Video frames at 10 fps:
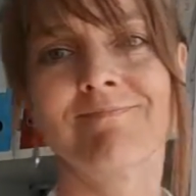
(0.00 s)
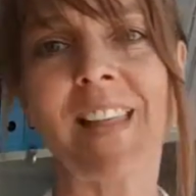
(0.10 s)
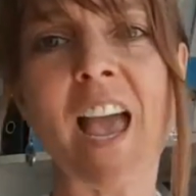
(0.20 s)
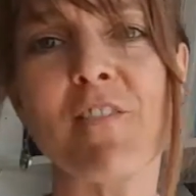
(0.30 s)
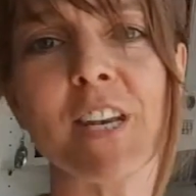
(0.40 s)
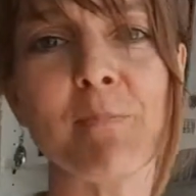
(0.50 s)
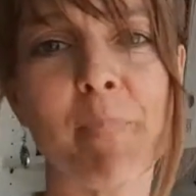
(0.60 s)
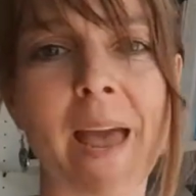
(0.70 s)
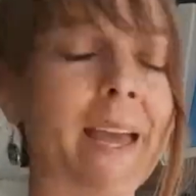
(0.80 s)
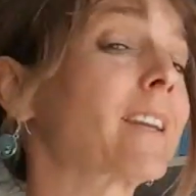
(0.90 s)
have an
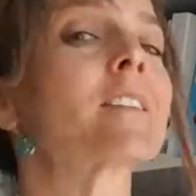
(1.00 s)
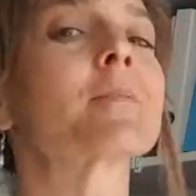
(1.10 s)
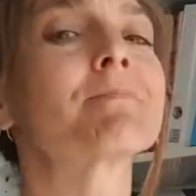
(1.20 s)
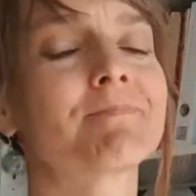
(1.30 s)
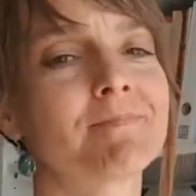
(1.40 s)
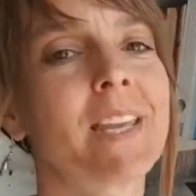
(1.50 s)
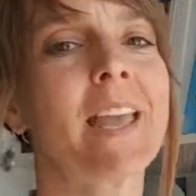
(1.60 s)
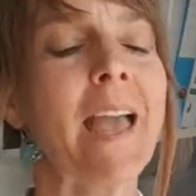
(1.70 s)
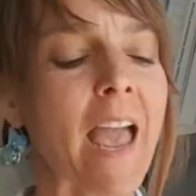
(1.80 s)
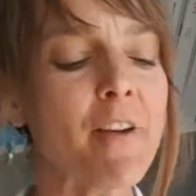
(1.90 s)
impact.
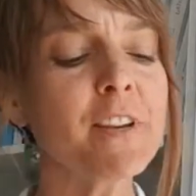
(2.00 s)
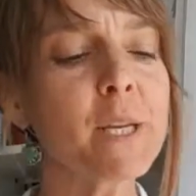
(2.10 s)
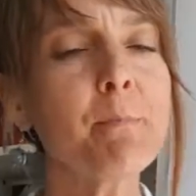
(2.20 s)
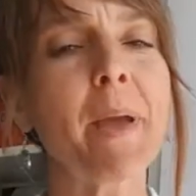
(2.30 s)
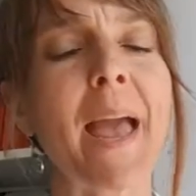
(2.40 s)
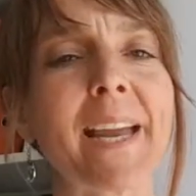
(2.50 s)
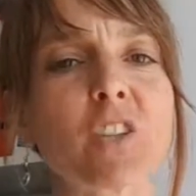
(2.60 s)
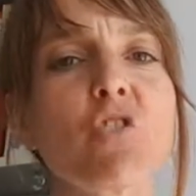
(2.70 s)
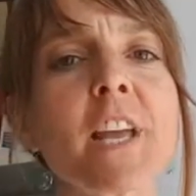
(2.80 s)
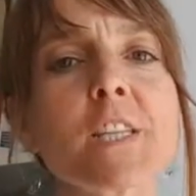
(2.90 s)
Have an impact,
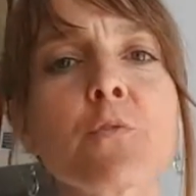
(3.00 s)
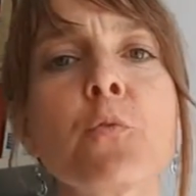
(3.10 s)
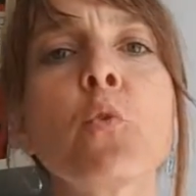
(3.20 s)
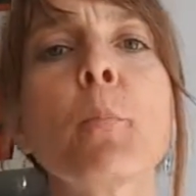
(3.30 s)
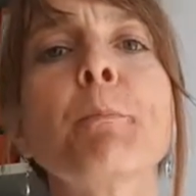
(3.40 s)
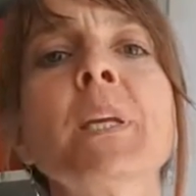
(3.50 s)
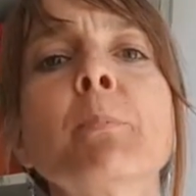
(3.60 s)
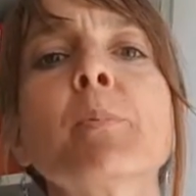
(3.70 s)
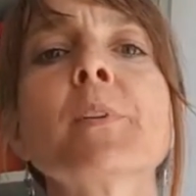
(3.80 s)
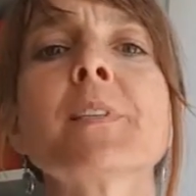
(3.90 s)
transform
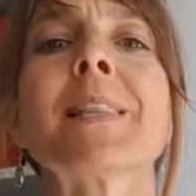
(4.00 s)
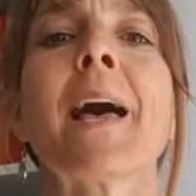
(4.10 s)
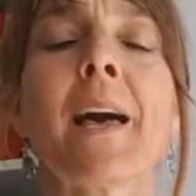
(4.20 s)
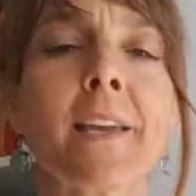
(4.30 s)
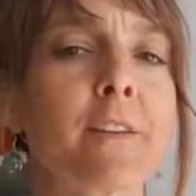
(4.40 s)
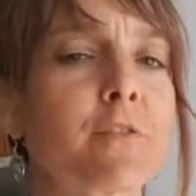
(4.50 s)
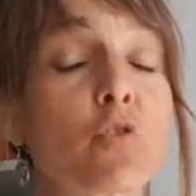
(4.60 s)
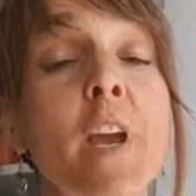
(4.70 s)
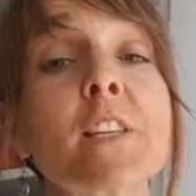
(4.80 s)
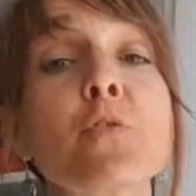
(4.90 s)
people's lives,
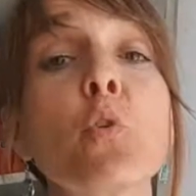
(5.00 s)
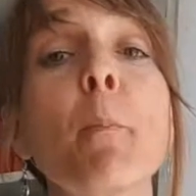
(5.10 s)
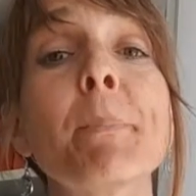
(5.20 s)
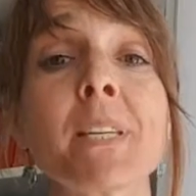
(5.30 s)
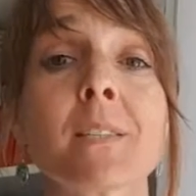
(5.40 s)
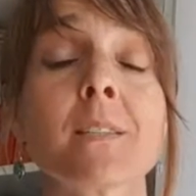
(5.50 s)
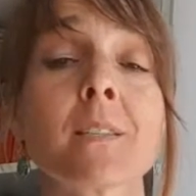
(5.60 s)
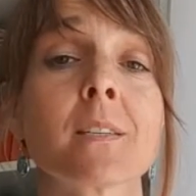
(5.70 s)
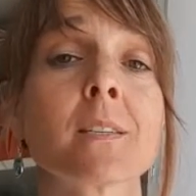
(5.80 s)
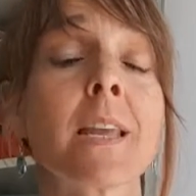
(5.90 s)
transform
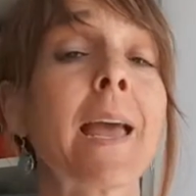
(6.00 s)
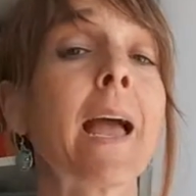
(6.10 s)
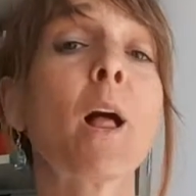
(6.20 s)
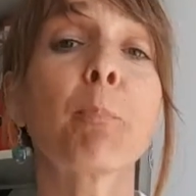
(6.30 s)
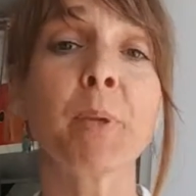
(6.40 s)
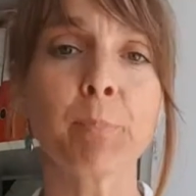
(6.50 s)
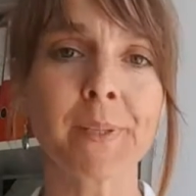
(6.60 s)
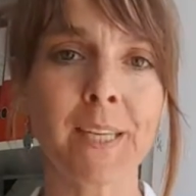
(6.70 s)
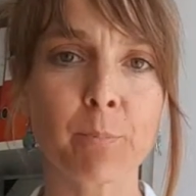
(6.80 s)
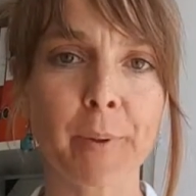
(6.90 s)
businesses, help people
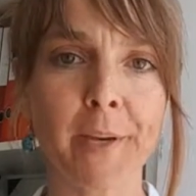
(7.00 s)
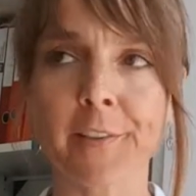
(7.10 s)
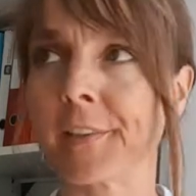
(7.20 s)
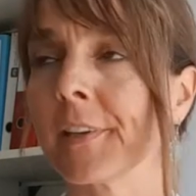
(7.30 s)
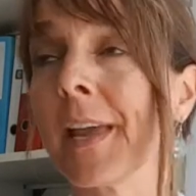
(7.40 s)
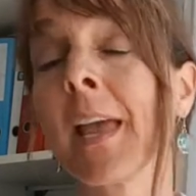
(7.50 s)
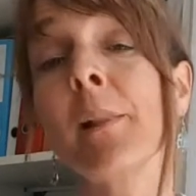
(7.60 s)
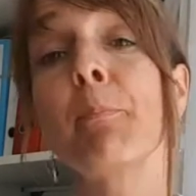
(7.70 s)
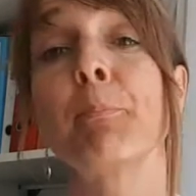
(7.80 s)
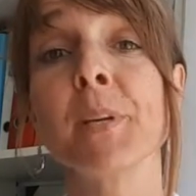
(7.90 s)
get better,
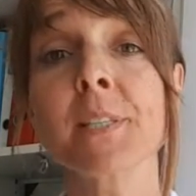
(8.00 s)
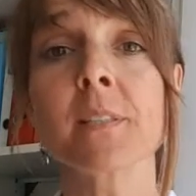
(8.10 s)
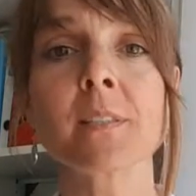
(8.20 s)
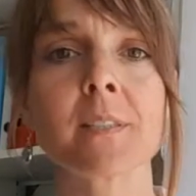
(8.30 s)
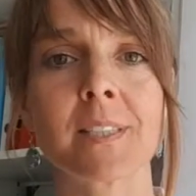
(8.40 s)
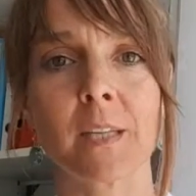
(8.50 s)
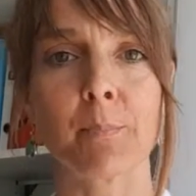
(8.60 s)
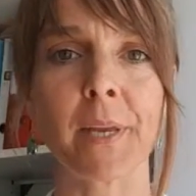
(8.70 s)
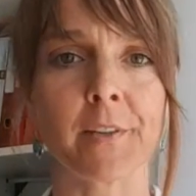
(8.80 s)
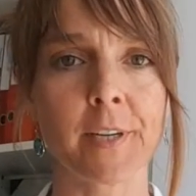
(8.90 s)
help businesses get
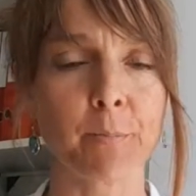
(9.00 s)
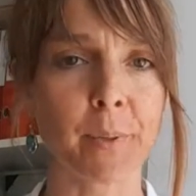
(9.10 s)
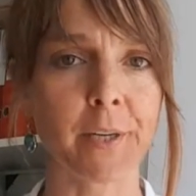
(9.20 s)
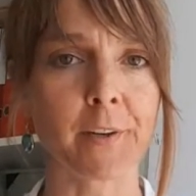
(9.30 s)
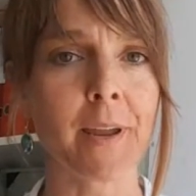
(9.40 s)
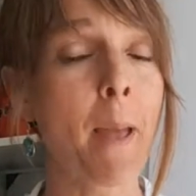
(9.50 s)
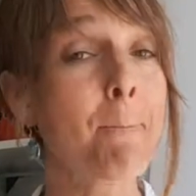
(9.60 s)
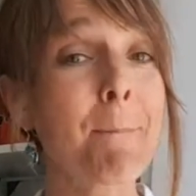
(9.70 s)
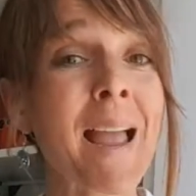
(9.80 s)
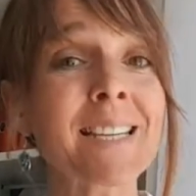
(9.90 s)
better and bigger,
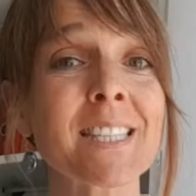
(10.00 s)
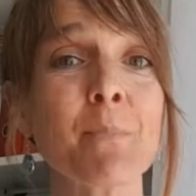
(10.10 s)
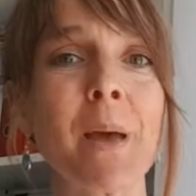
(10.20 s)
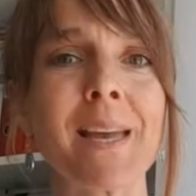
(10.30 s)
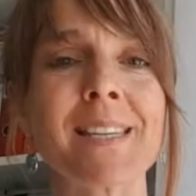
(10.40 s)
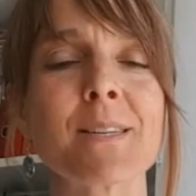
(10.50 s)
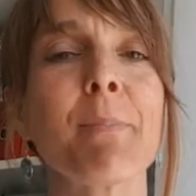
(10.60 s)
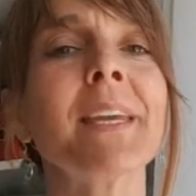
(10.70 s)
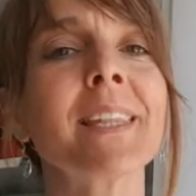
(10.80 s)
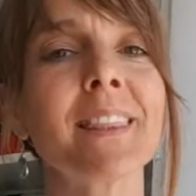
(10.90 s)
maximize,
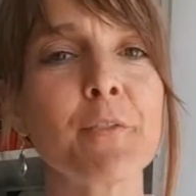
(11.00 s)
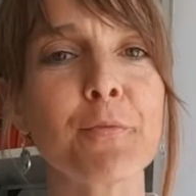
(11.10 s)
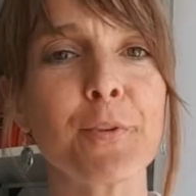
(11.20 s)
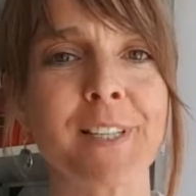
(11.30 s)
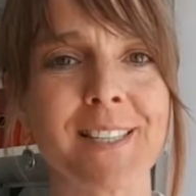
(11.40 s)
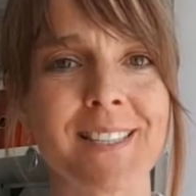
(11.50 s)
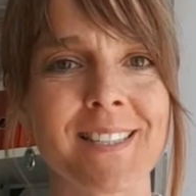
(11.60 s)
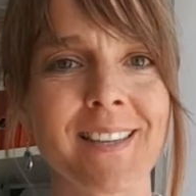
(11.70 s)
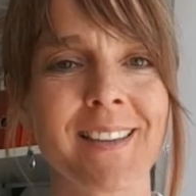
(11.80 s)
make a difference.